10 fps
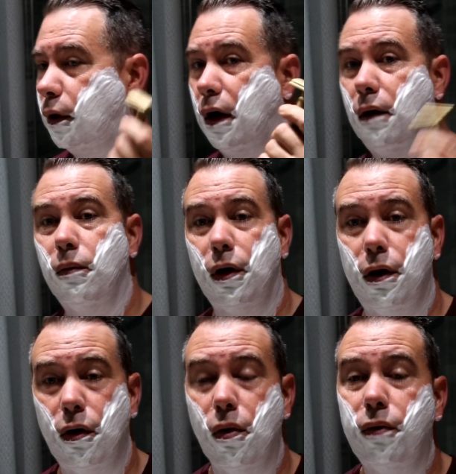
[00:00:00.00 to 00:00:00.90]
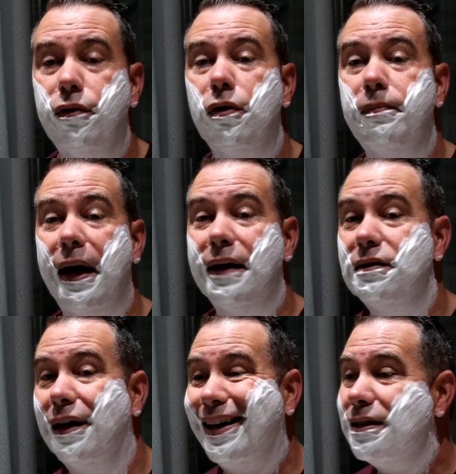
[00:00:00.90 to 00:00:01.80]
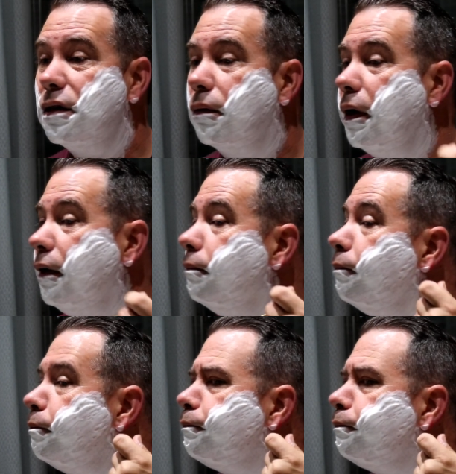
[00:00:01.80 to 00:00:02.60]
Okay, we're gonna go third pass against the grain.